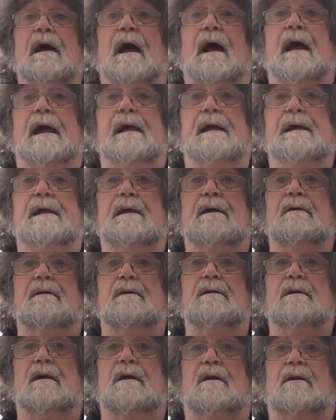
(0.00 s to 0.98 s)
a
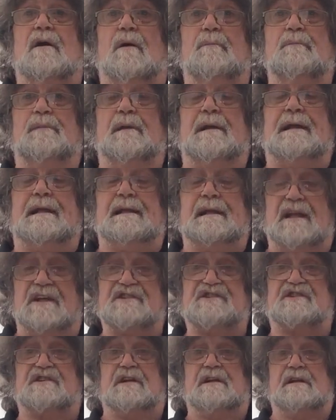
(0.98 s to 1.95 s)
complete
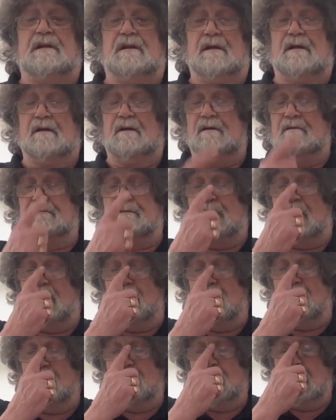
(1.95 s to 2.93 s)
listing of
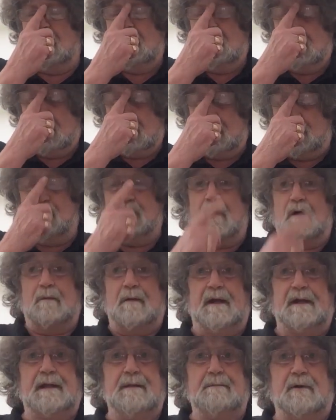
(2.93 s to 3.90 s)
all
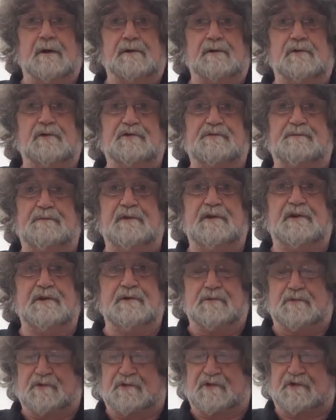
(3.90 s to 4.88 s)
Robeddie models
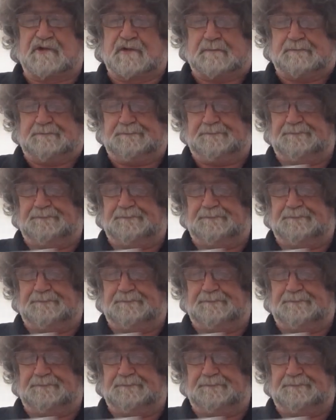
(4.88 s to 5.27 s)
produced.